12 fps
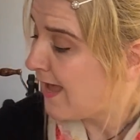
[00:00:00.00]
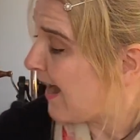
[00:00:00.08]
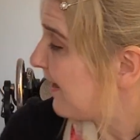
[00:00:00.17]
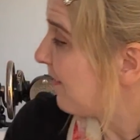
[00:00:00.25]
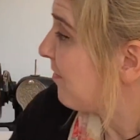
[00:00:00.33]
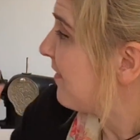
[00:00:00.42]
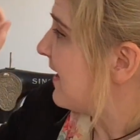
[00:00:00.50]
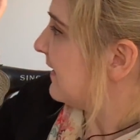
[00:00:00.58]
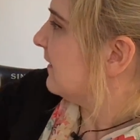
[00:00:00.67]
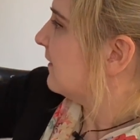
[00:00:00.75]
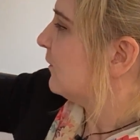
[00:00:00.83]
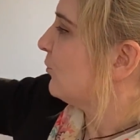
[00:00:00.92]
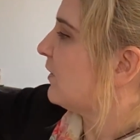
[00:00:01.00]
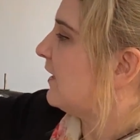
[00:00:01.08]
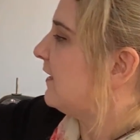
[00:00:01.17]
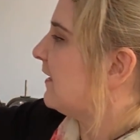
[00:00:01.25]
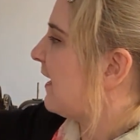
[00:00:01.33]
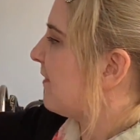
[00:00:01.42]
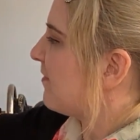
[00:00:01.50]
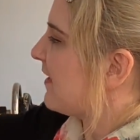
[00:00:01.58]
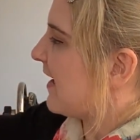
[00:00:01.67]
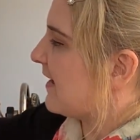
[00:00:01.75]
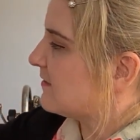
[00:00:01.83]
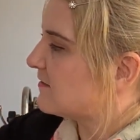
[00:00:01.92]
And I think looking at
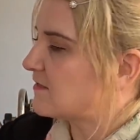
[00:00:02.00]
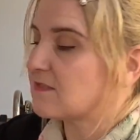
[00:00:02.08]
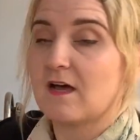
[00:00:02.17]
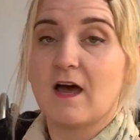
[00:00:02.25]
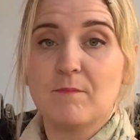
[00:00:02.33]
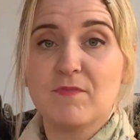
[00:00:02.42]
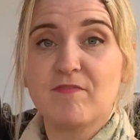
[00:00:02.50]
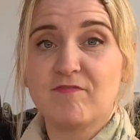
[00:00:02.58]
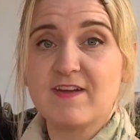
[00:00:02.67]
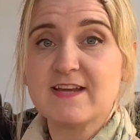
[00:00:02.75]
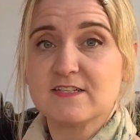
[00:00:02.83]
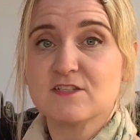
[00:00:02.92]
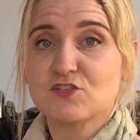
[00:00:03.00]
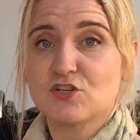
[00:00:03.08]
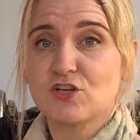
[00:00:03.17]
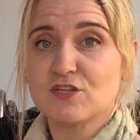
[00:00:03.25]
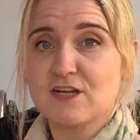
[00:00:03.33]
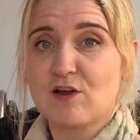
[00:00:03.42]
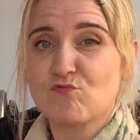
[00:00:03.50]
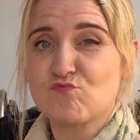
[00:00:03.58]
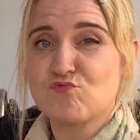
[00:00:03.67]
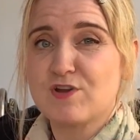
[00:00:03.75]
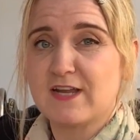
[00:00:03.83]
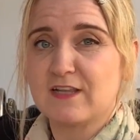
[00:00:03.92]
this, the fit has turned out
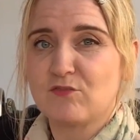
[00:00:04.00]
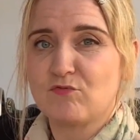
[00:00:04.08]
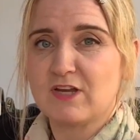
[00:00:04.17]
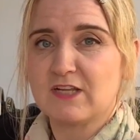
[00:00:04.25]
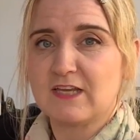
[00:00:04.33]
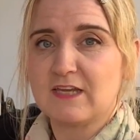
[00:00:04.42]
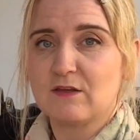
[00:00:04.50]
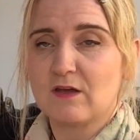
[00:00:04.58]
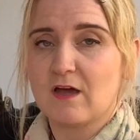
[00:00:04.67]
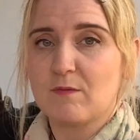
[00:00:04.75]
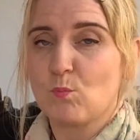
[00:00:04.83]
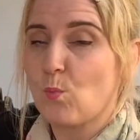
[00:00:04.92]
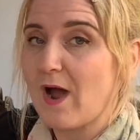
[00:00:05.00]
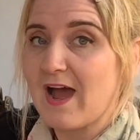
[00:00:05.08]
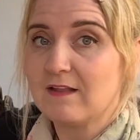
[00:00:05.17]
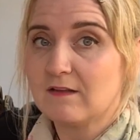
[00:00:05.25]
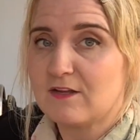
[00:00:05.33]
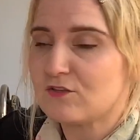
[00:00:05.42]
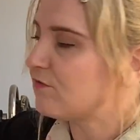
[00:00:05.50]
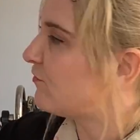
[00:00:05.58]
really, really well at the